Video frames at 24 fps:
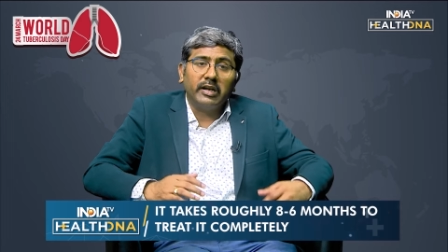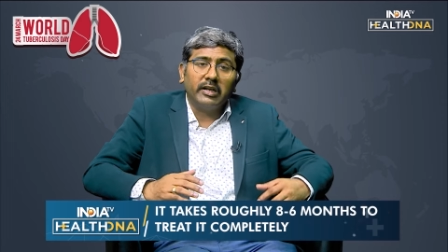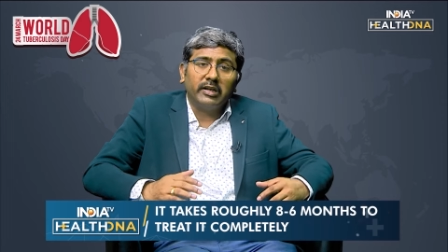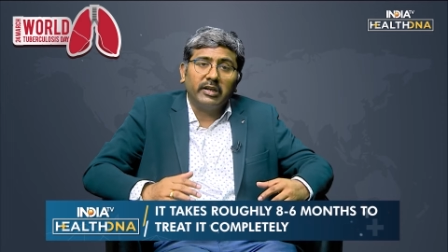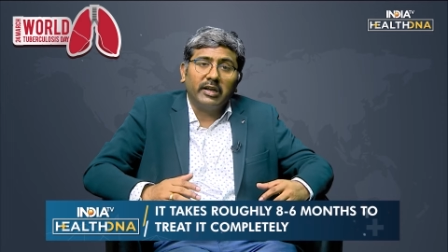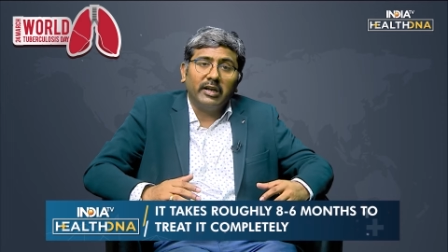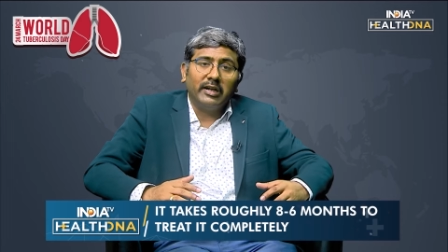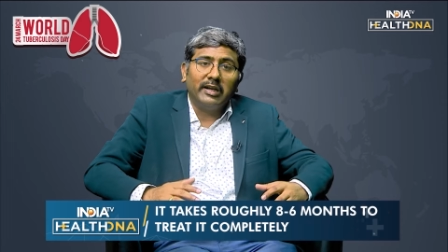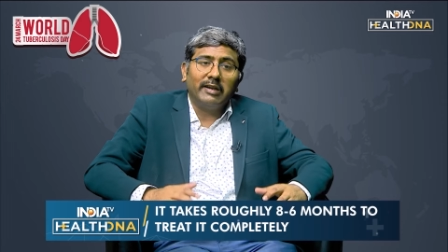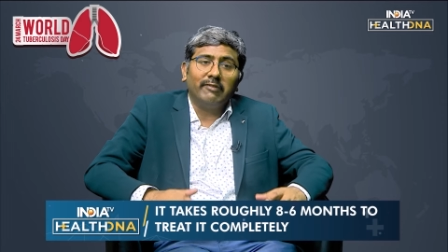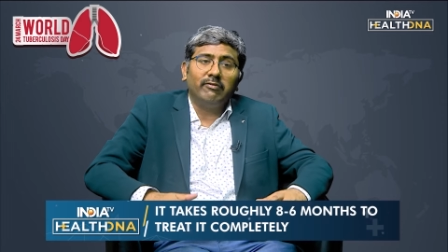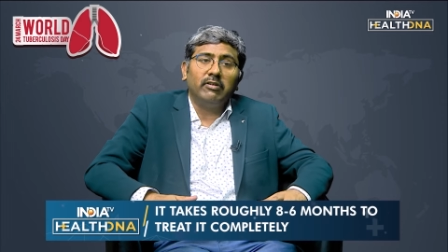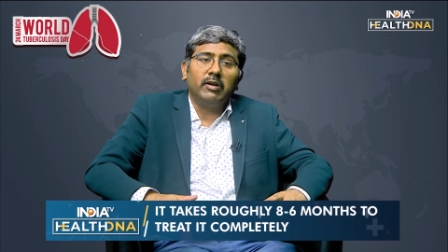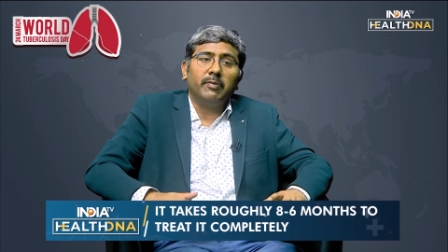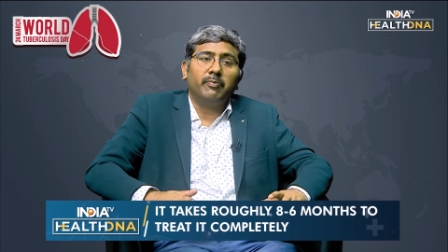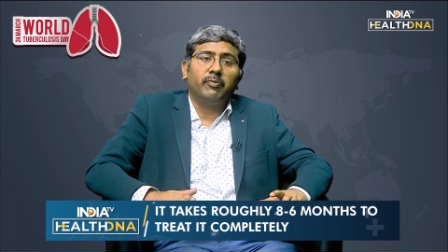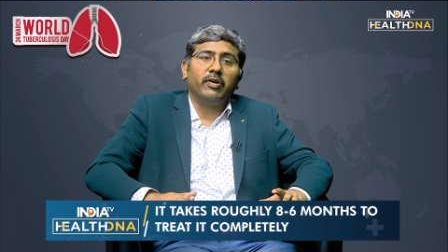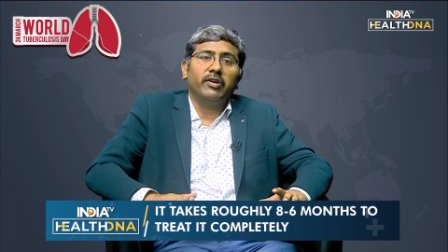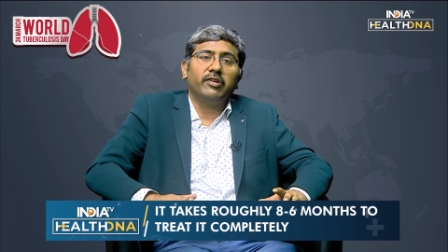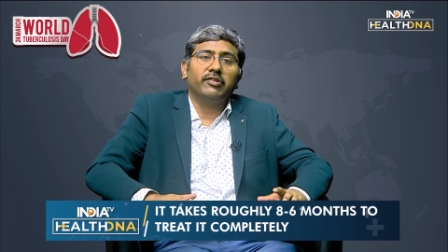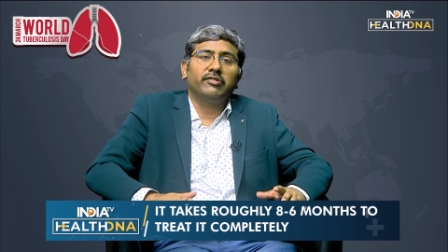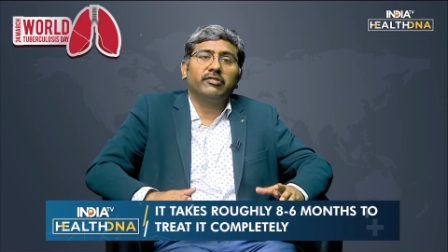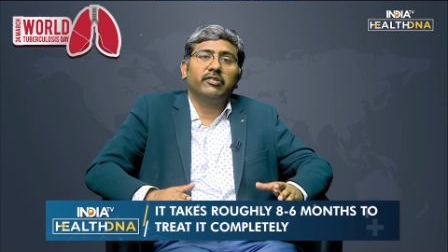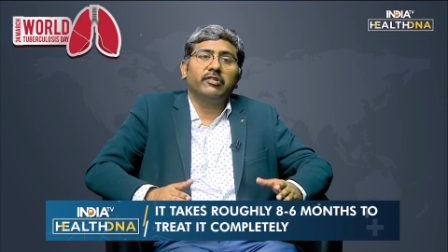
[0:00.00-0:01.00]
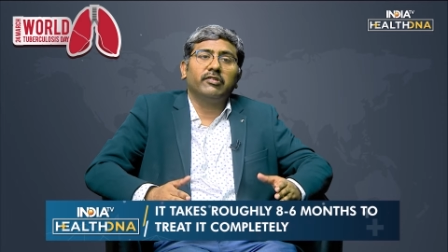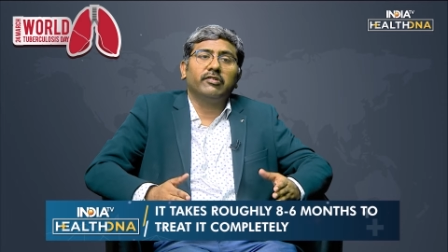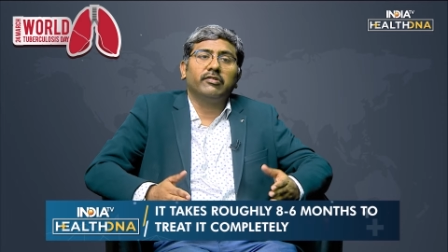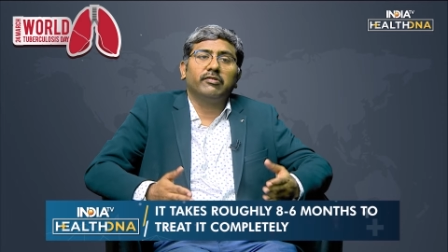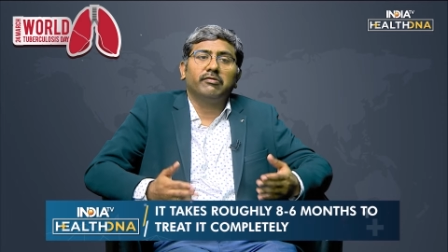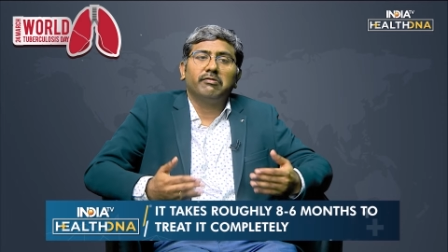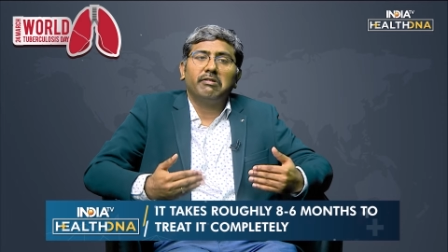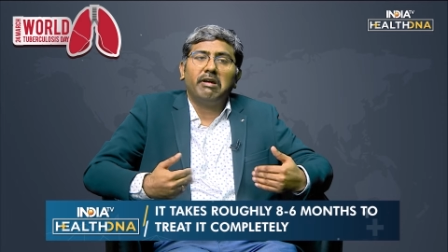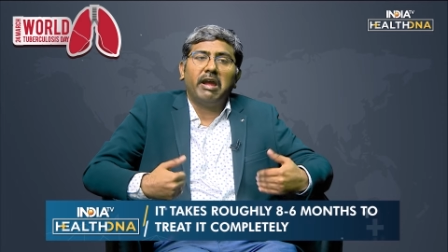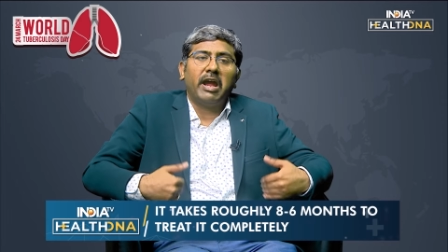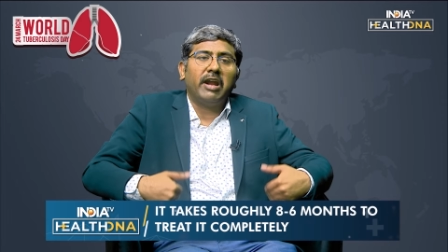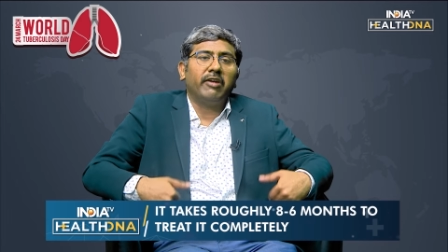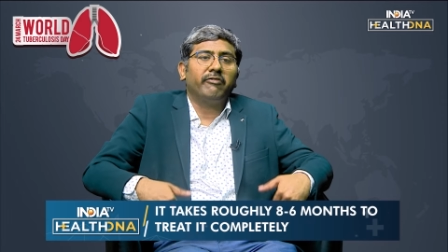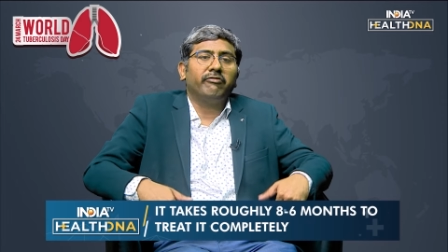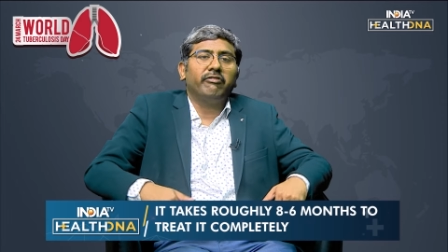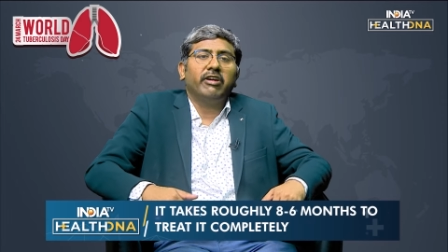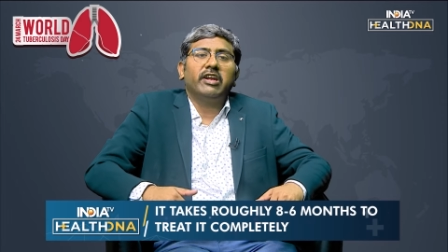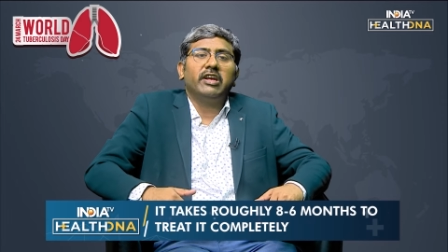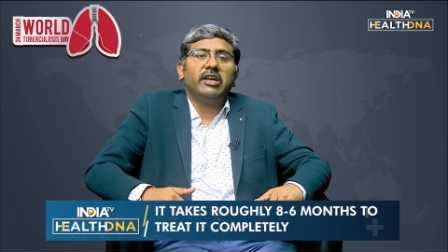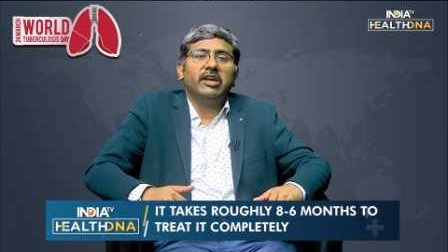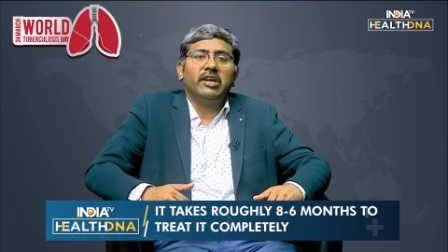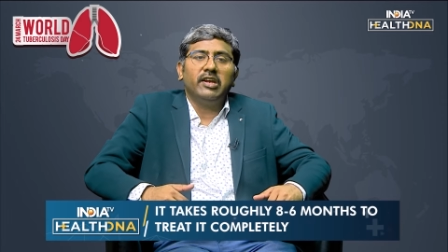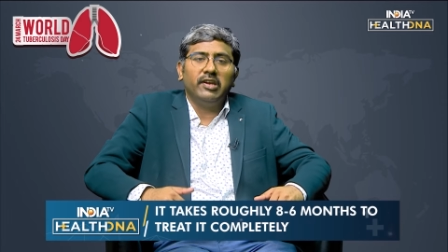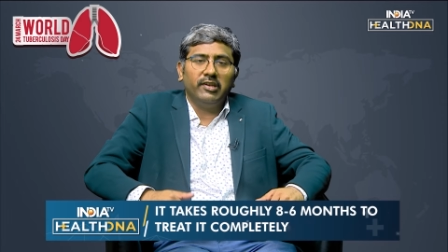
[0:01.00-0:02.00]
It can develop resistance at
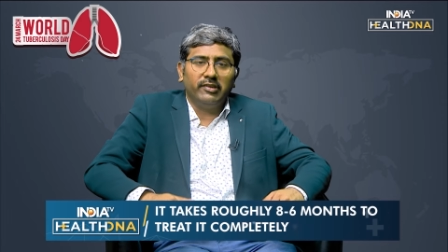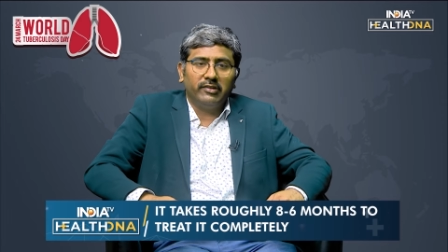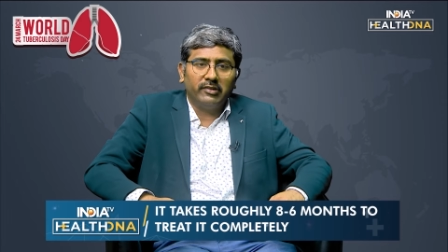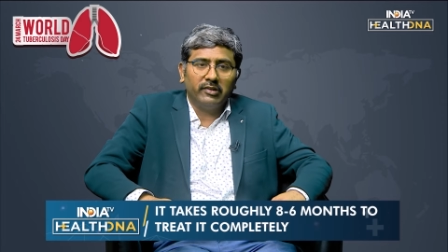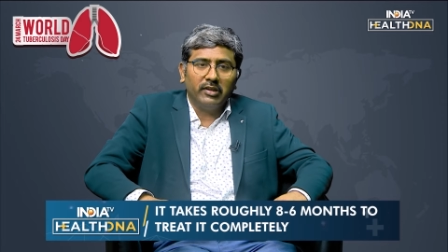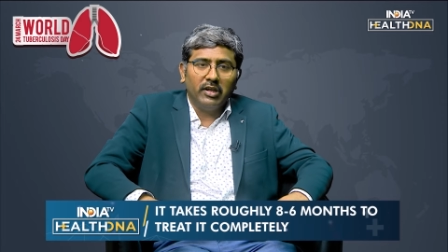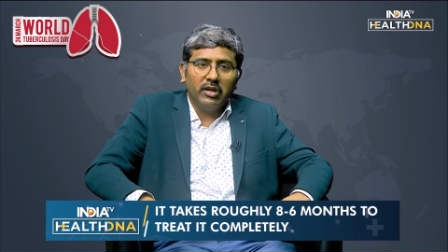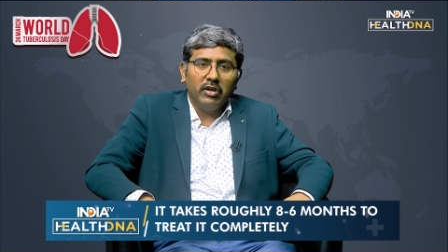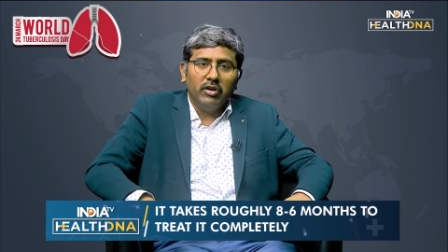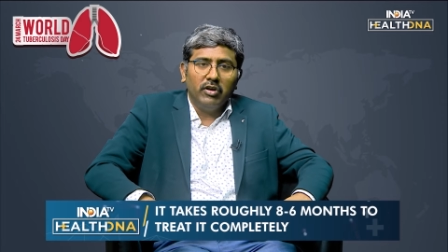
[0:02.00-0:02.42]
very ease.